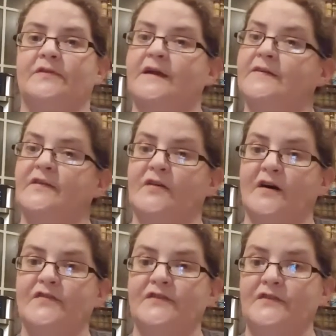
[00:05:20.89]
take the
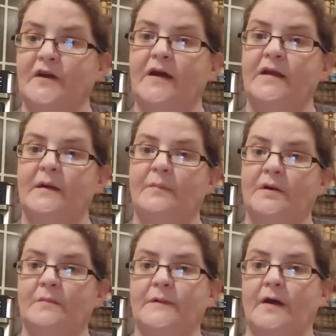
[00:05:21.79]
thoughts in your head and
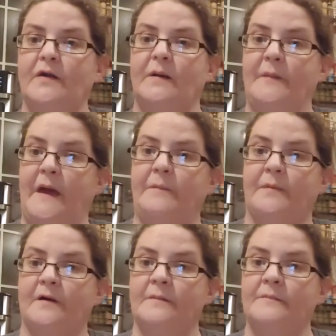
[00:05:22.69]
put them down on
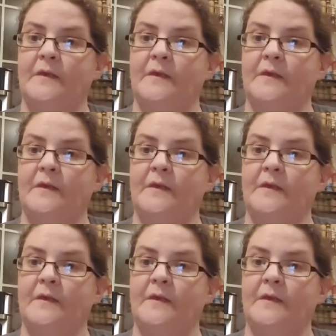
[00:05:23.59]
paper.